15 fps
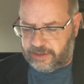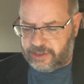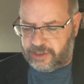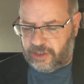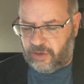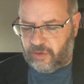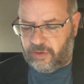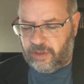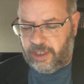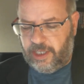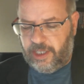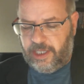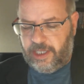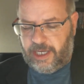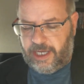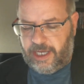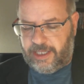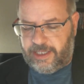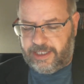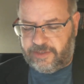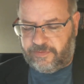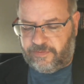So
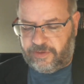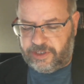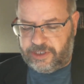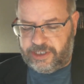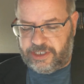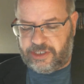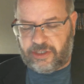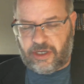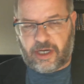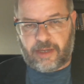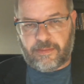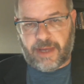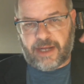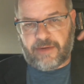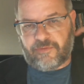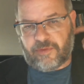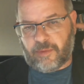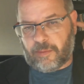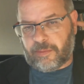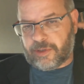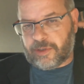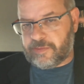let's first just talk about it from
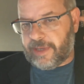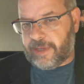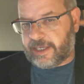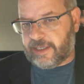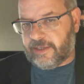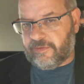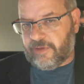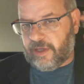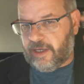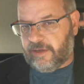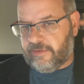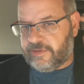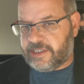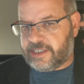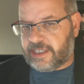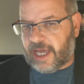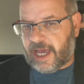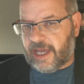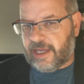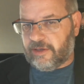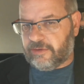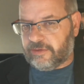a perspective of
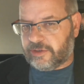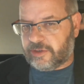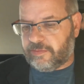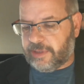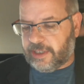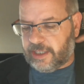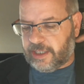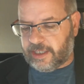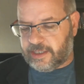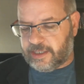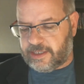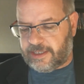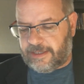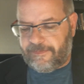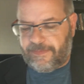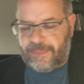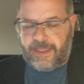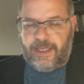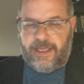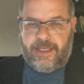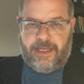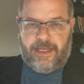styles, because
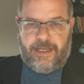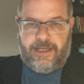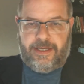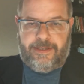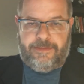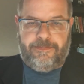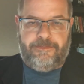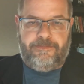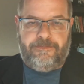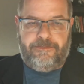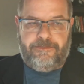I